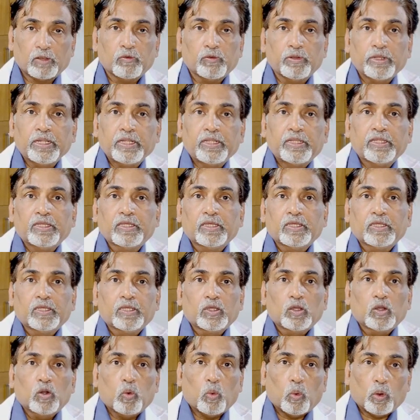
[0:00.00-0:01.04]
unit,
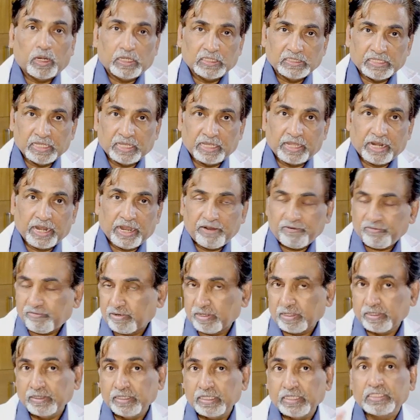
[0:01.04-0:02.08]
what is a
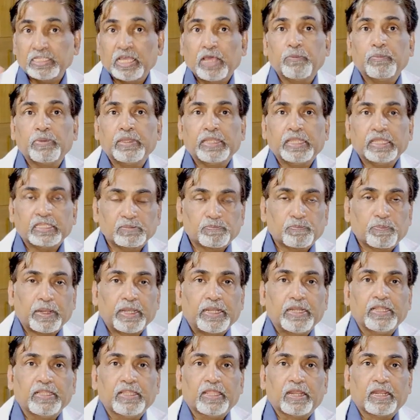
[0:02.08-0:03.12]
graft. These have been
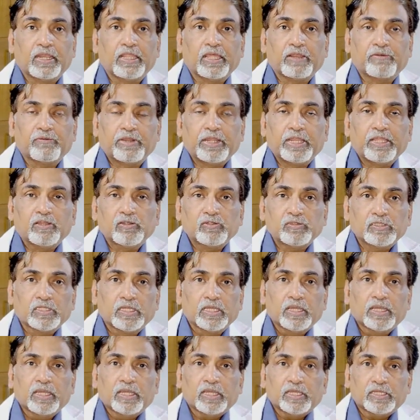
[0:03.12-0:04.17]
explained in earlier videos.
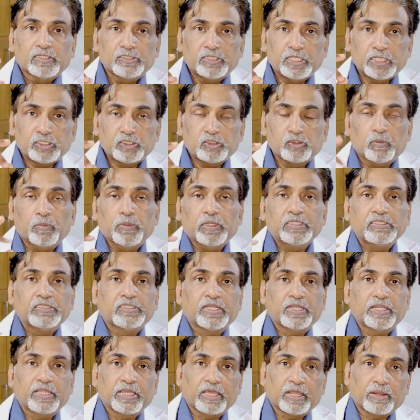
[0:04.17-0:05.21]
Just to
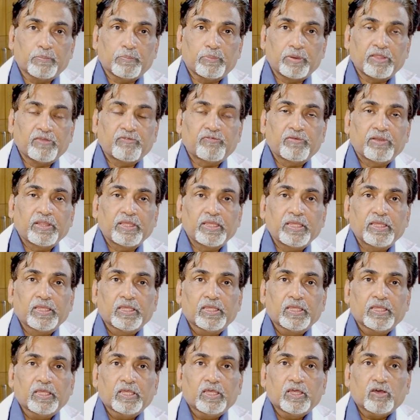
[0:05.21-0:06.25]
mention here briefly,
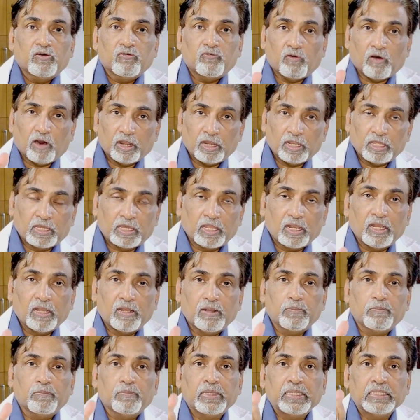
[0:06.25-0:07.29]

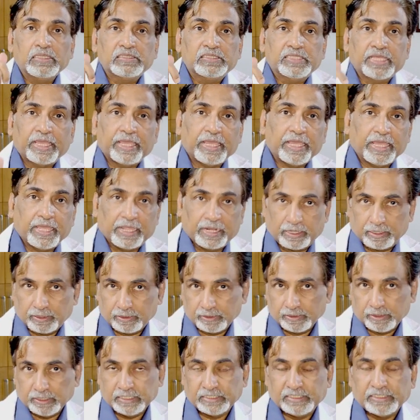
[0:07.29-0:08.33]
follicle means a hair.
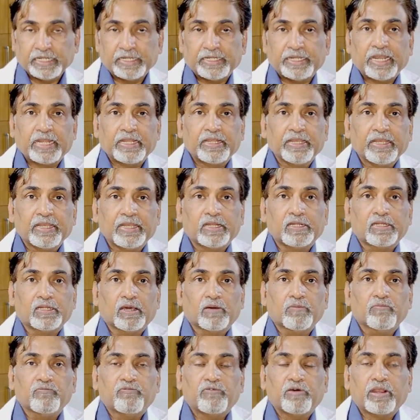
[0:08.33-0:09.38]
It's a technical
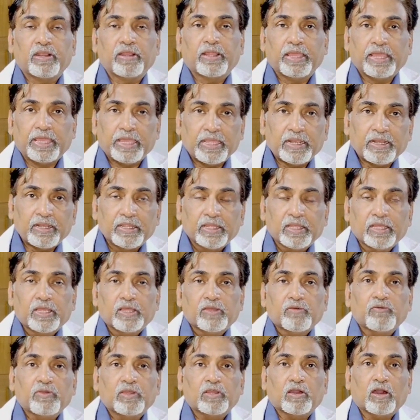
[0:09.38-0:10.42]
term for hair.
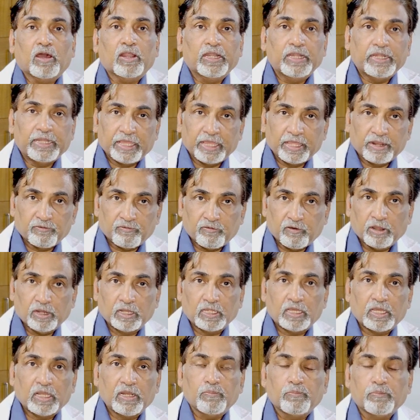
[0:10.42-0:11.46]
We call it hair
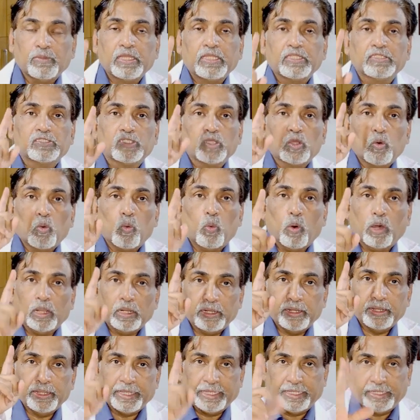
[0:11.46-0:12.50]
follicle, means
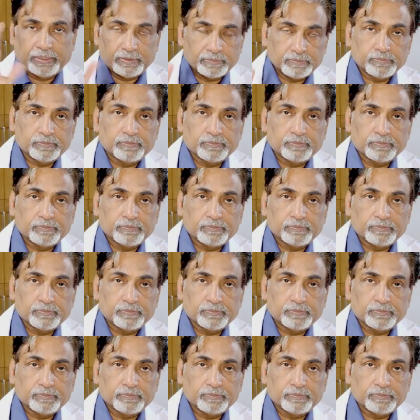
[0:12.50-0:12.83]
one hair.